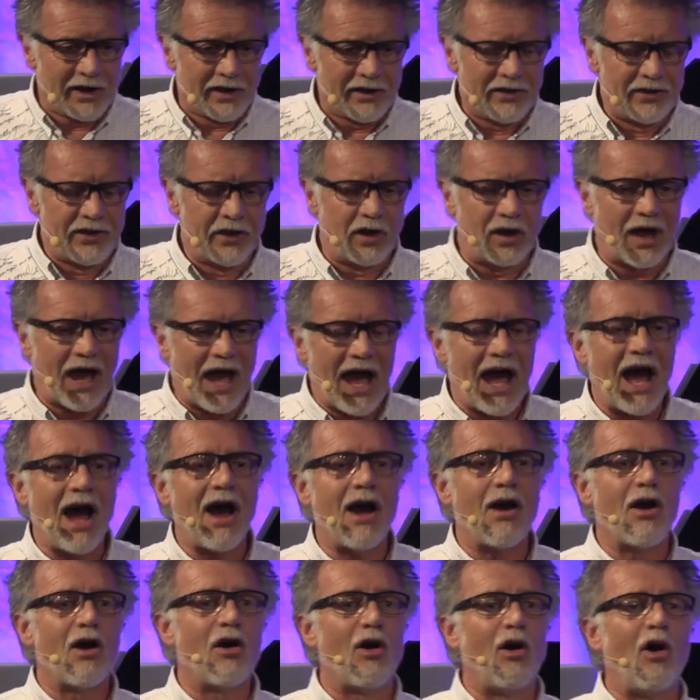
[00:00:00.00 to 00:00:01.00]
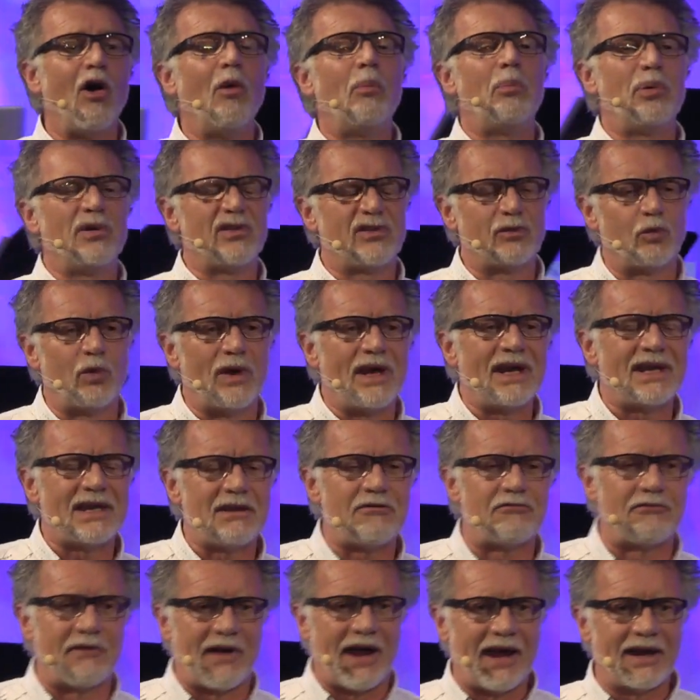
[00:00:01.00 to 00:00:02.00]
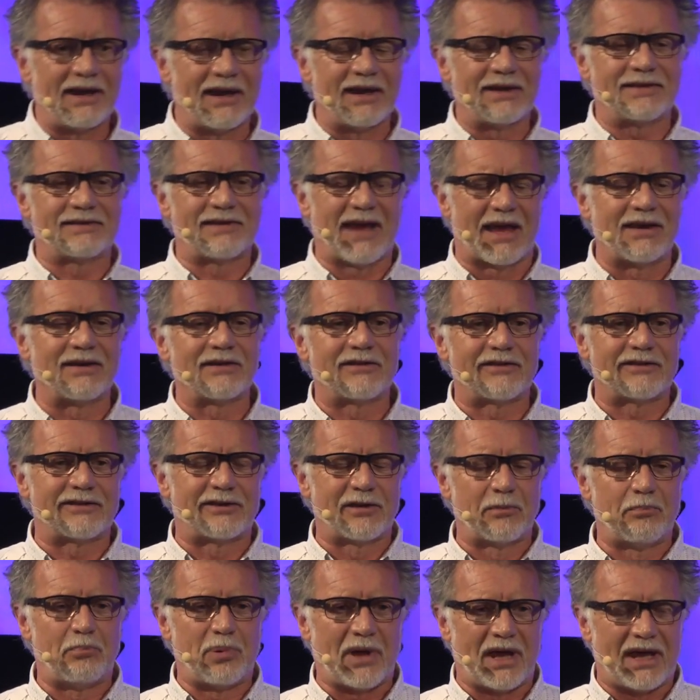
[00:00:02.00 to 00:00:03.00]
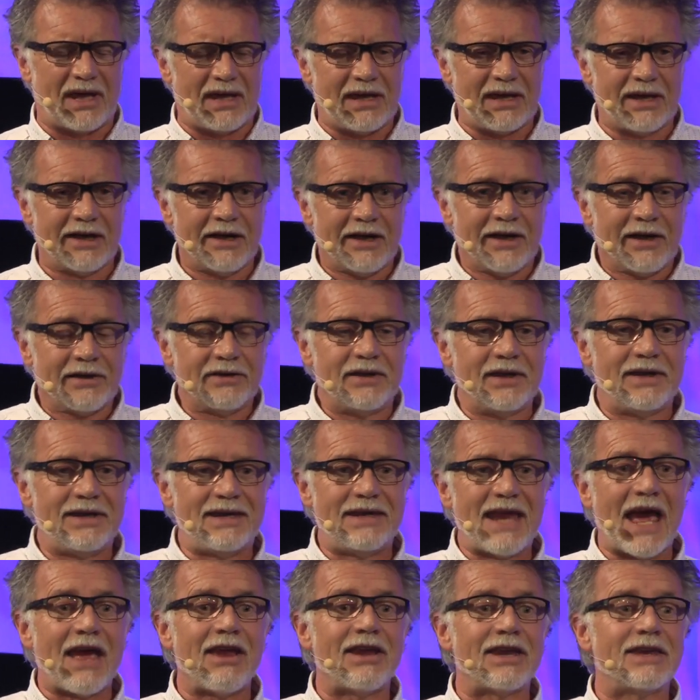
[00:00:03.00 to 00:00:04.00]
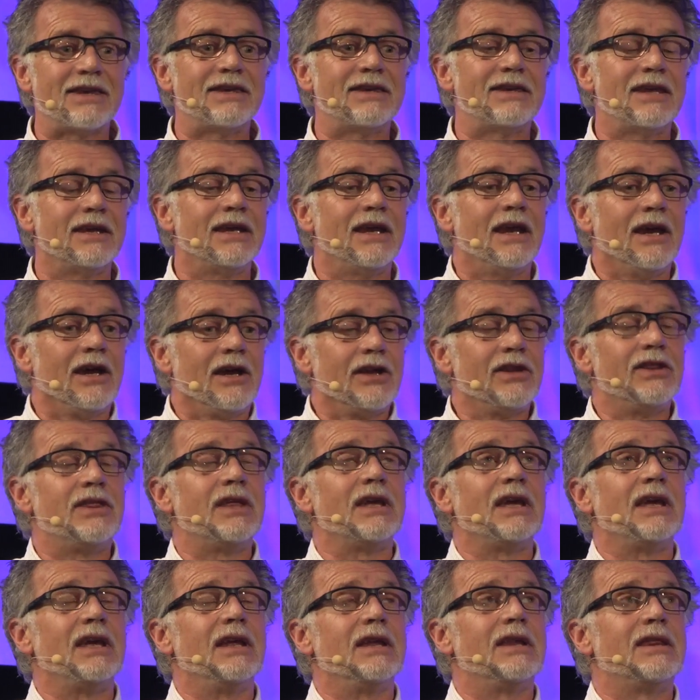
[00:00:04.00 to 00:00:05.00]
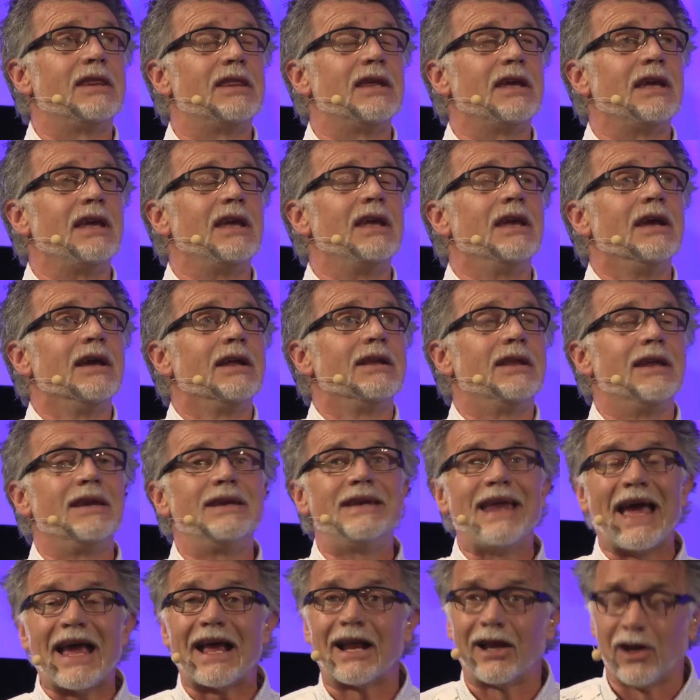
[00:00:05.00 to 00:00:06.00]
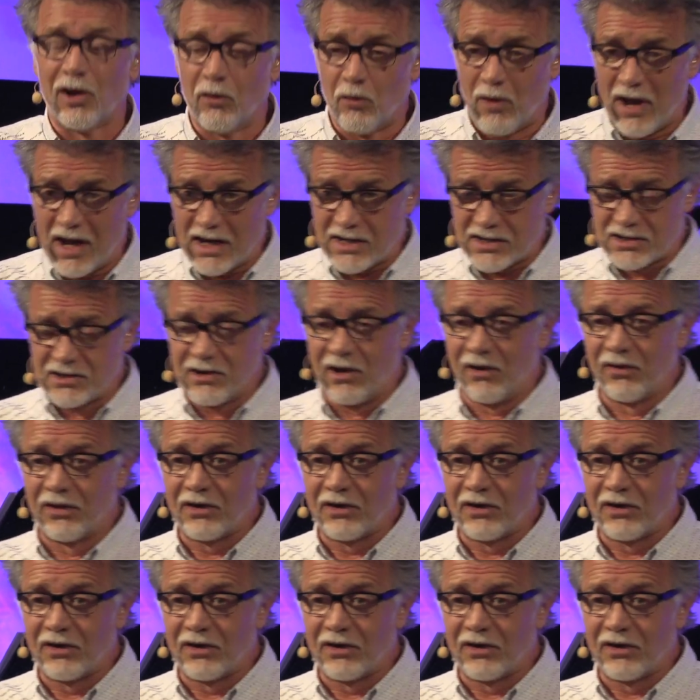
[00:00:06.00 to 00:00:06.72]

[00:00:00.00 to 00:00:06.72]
that our hope, as we define it, tends to be the the, the, the, the declaration or the